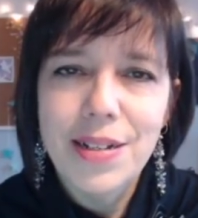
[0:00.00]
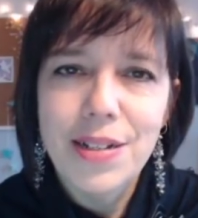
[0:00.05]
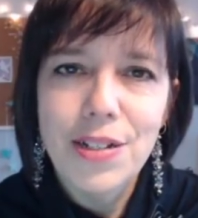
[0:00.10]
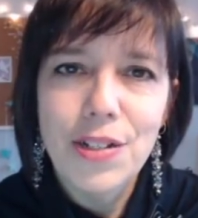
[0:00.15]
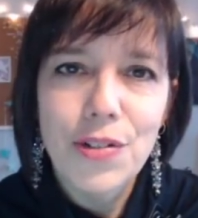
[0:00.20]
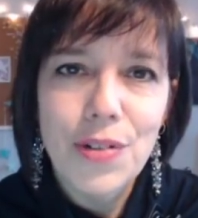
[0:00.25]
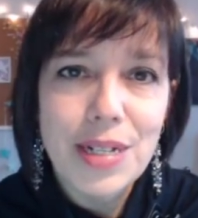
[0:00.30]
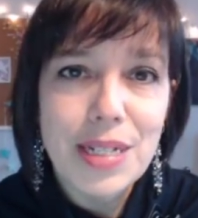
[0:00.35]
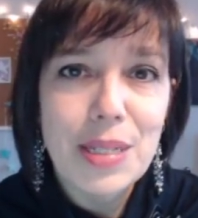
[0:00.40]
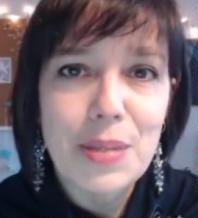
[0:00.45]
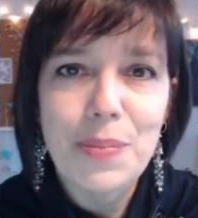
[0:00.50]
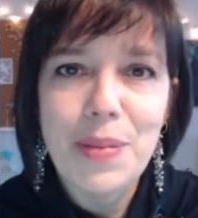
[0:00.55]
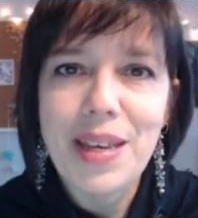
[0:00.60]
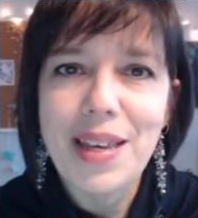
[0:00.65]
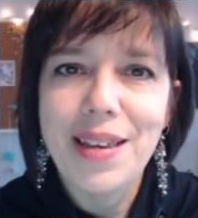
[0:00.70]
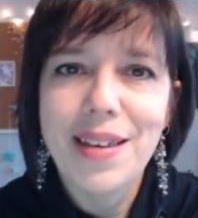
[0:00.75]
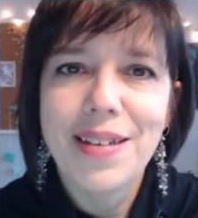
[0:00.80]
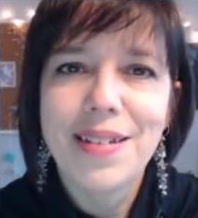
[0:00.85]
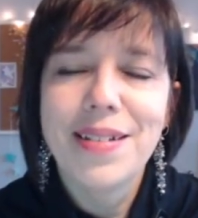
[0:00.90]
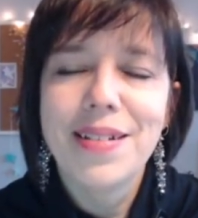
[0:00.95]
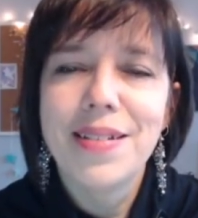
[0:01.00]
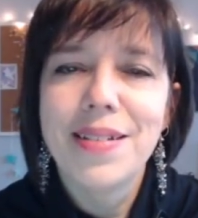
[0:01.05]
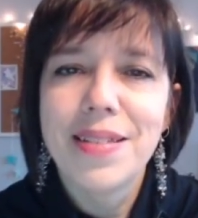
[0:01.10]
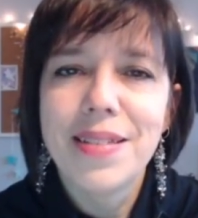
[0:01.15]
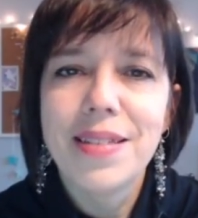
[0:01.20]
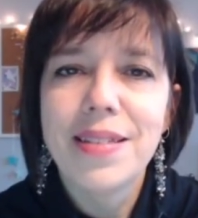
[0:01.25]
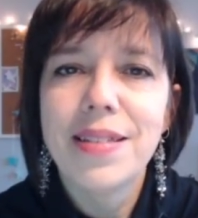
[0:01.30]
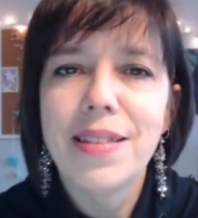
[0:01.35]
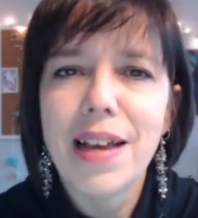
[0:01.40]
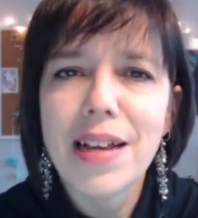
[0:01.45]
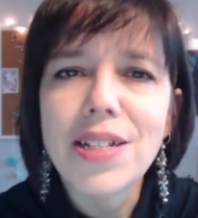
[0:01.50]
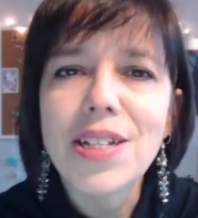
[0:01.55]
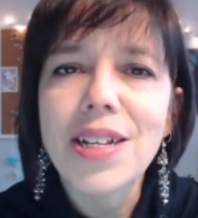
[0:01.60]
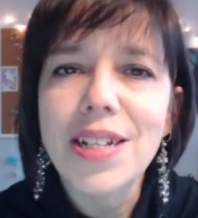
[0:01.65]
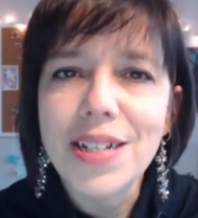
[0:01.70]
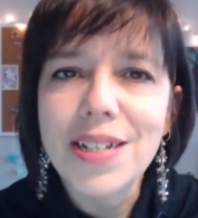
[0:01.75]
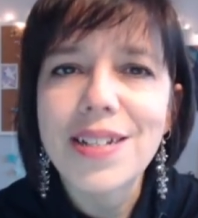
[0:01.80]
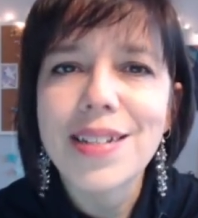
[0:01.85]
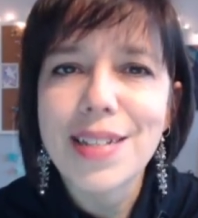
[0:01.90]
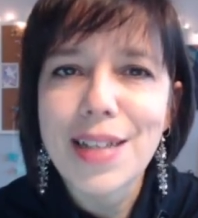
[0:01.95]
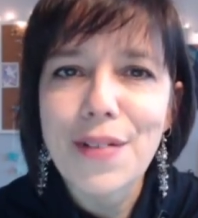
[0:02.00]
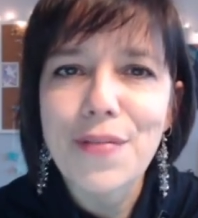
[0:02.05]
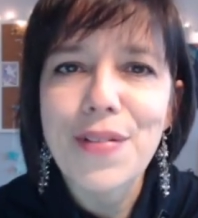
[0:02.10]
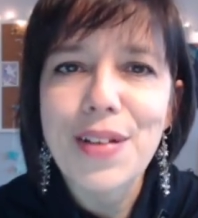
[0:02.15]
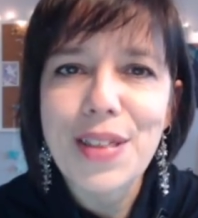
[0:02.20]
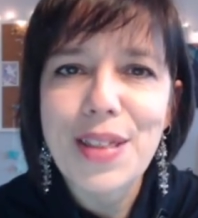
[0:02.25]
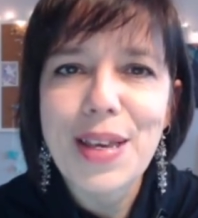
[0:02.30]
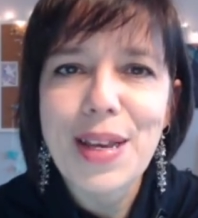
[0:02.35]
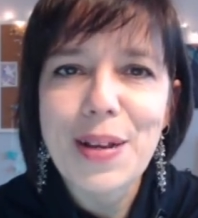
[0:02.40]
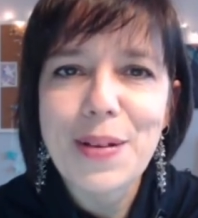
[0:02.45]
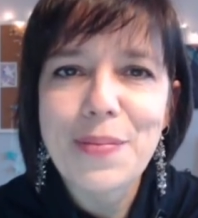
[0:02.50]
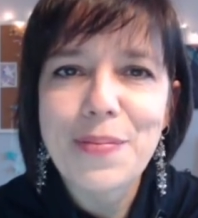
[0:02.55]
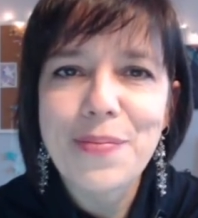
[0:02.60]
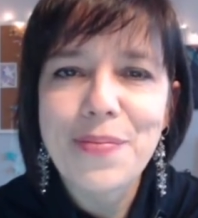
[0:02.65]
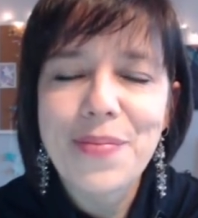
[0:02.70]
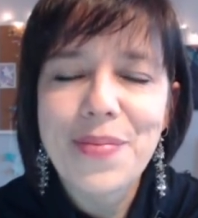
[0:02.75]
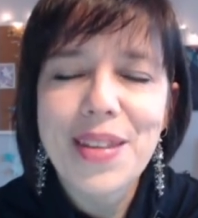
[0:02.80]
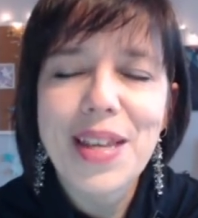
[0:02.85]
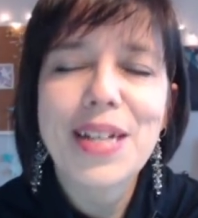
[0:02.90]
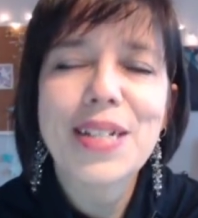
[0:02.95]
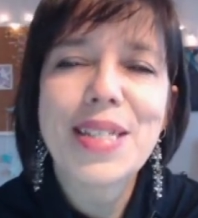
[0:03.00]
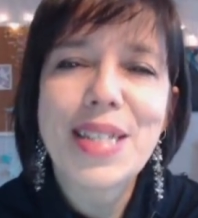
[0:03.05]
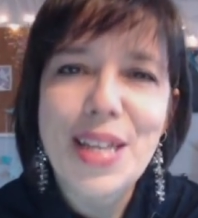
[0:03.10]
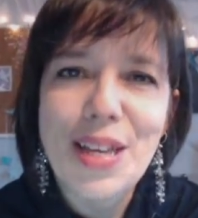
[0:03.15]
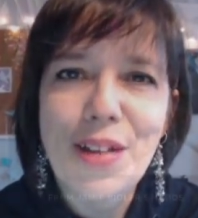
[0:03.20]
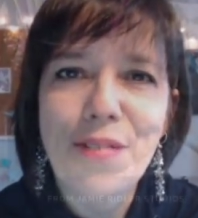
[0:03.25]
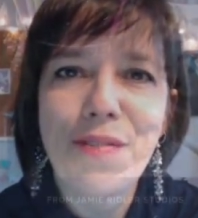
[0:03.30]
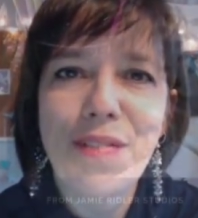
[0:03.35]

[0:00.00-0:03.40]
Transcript: Trust me, that changes everything. I'll see you on